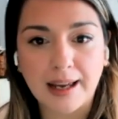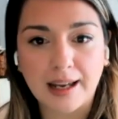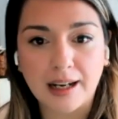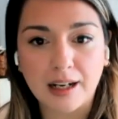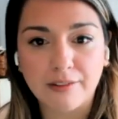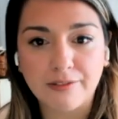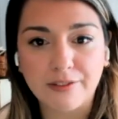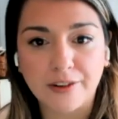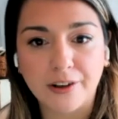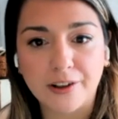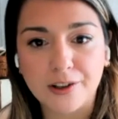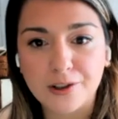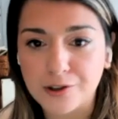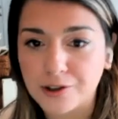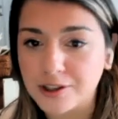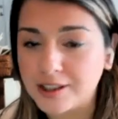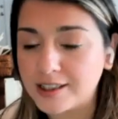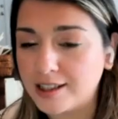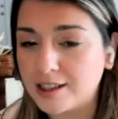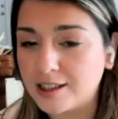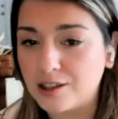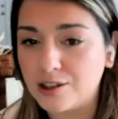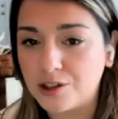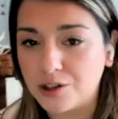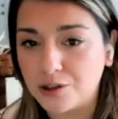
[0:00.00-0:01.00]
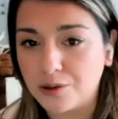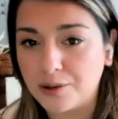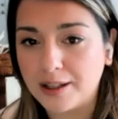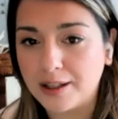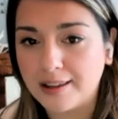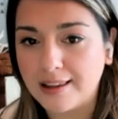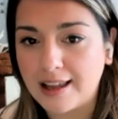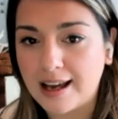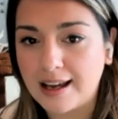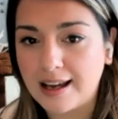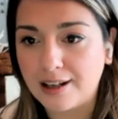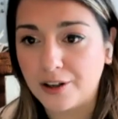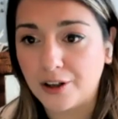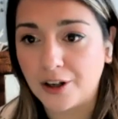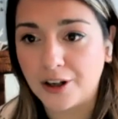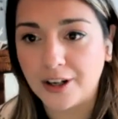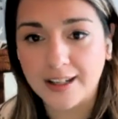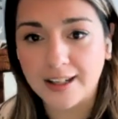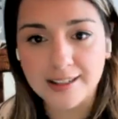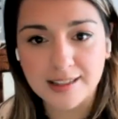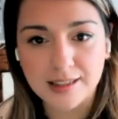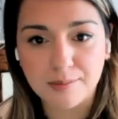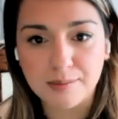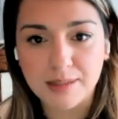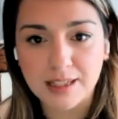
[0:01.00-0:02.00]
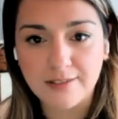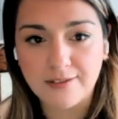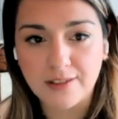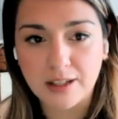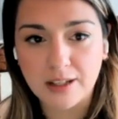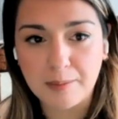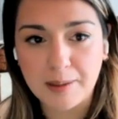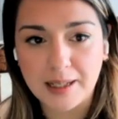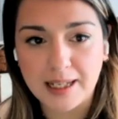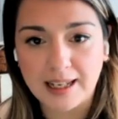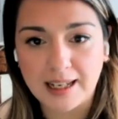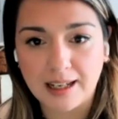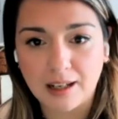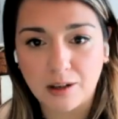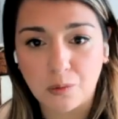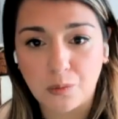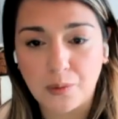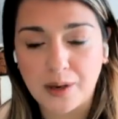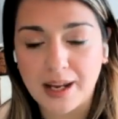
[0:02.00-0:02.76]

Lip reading: And if you're interested in doing that and earning some DVPN,